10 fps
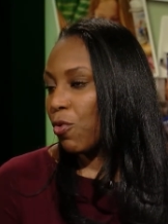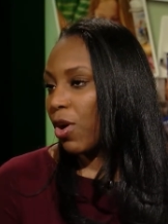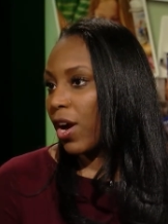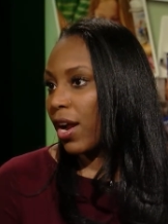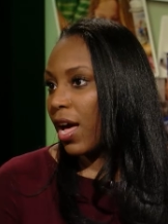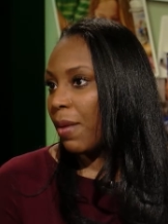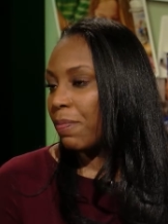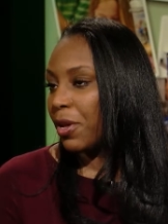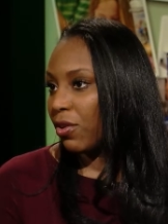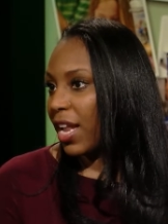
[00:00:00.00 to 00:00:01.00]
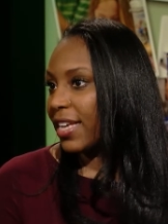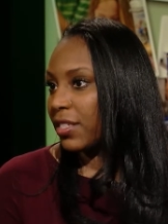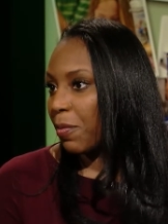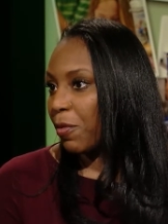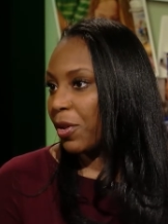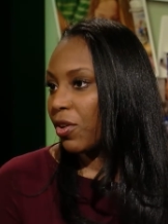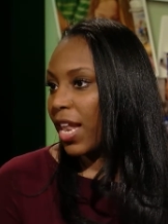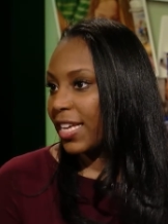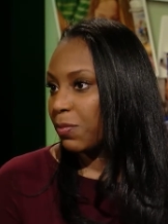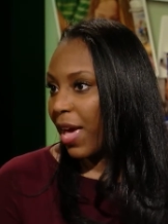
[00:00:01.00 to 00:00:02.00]
more um, middle-class, mm -hmm.
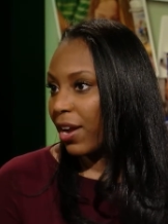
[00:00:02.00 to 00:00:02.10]
upper-middle-class mm-hmm.